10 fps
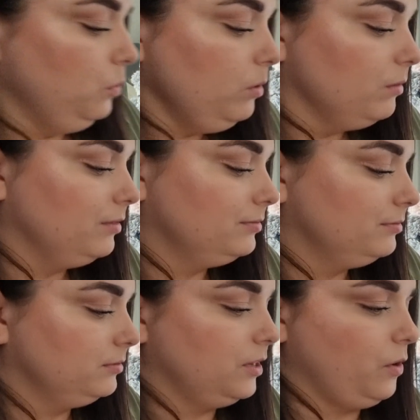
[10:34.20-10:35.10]
Ooh,
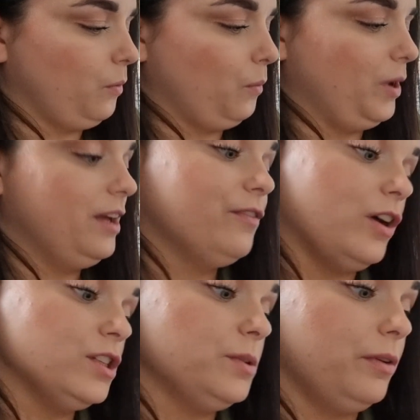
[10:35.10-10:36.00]
we have
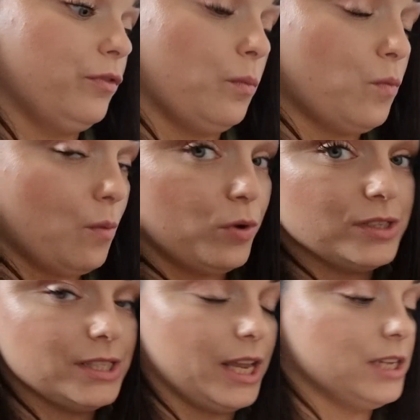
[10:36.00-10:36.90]
got something from
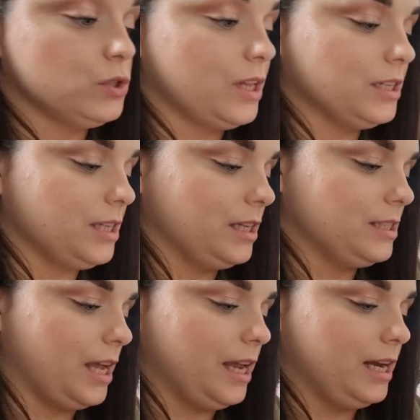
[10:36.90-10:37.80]
1-1 Skin, so that's
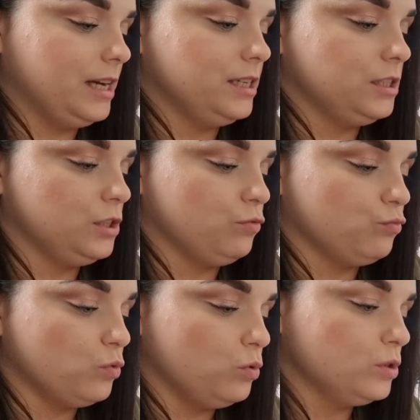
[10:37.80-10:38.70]
exciting. It is the
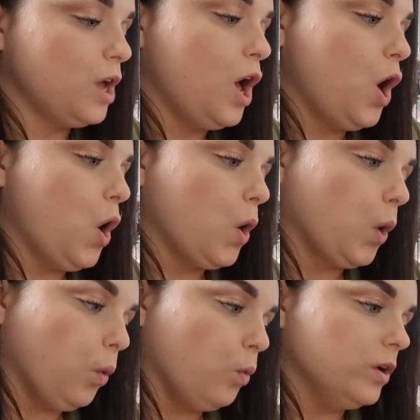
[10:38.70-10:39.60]
Rose
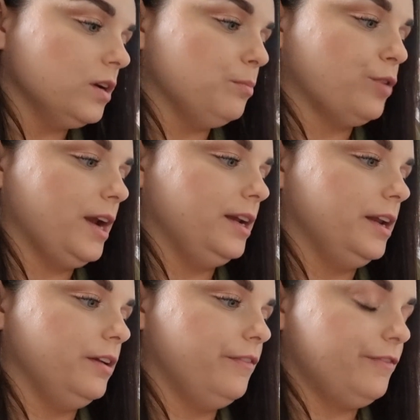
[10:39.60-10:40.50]
Gold
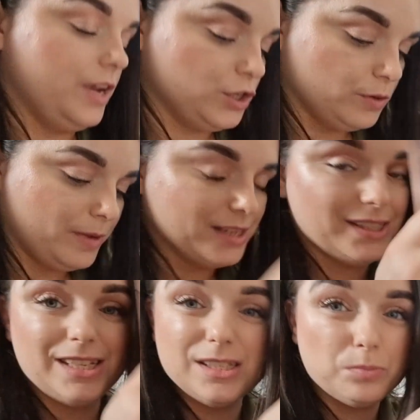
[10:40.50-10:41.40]
Brightening Facial
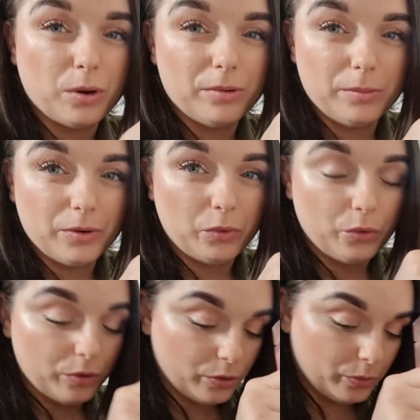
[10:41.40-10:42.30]
Mask. This is probably about
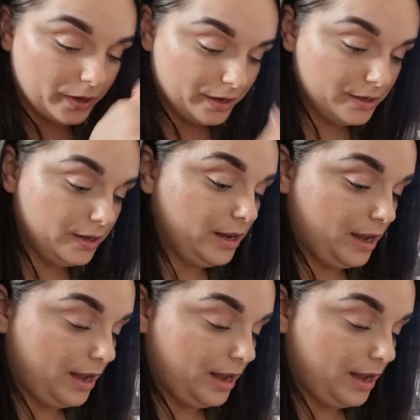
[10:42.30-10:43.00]
100 quid.